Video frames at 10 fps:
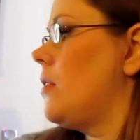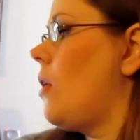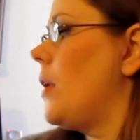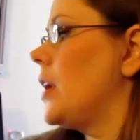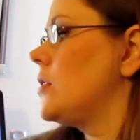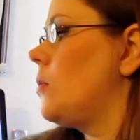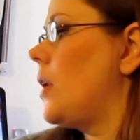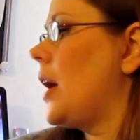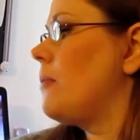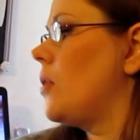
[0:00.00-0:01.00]
going into what
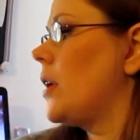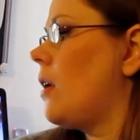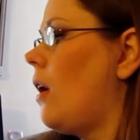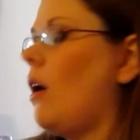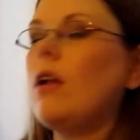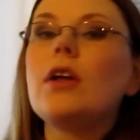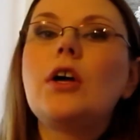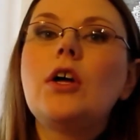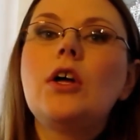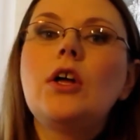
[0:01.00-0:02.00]
I'm going to call,
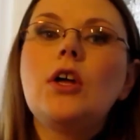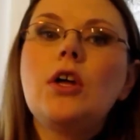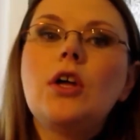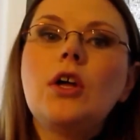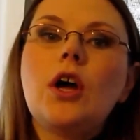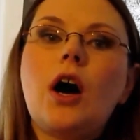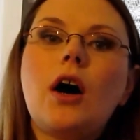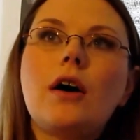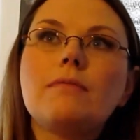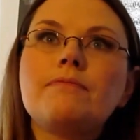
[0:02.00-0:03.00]

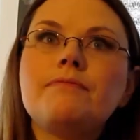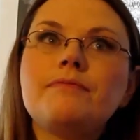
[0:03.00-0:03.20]
I